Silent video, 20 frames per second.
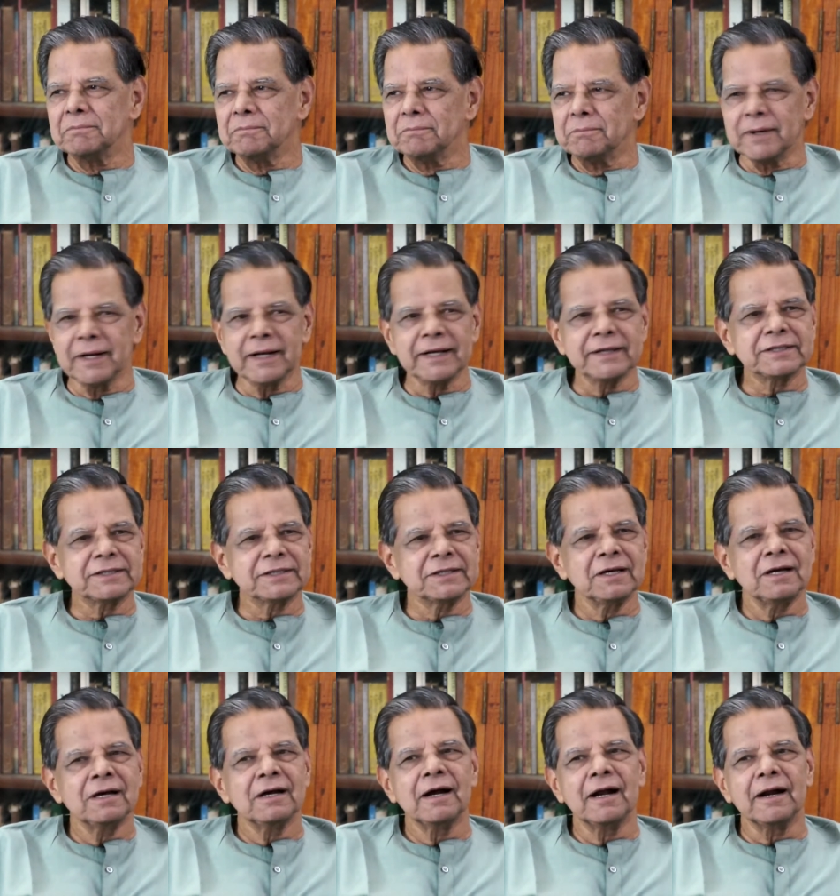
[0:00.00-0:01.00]
brings
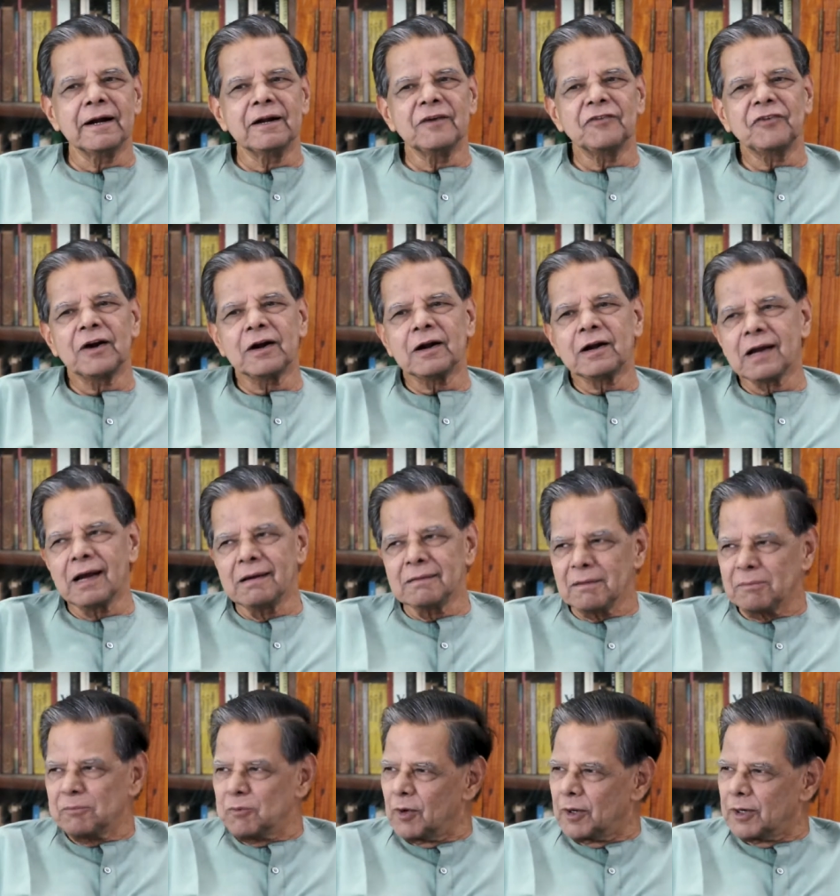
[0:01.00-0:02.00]
a different type
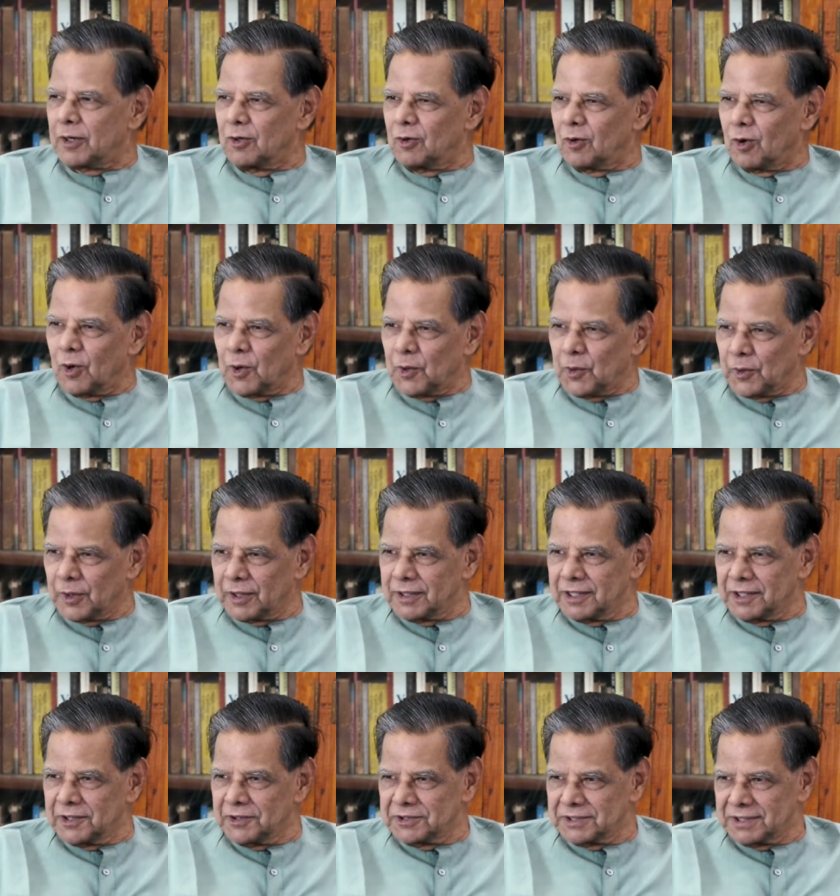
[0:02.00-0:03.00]
of poetry
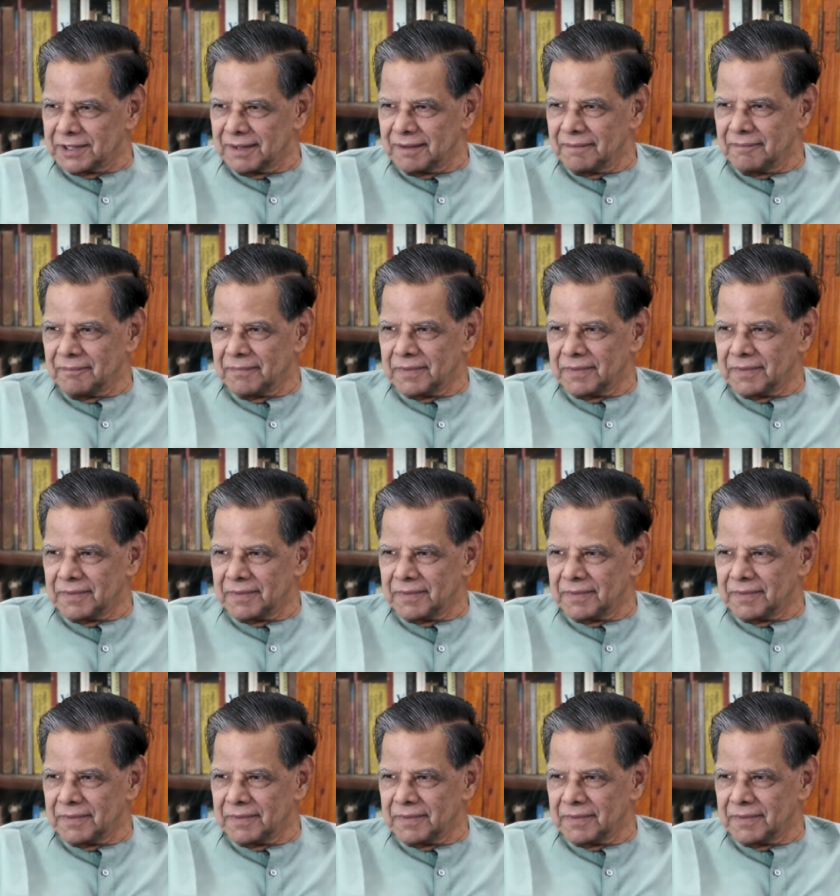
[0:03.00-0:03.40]
altogether, you see.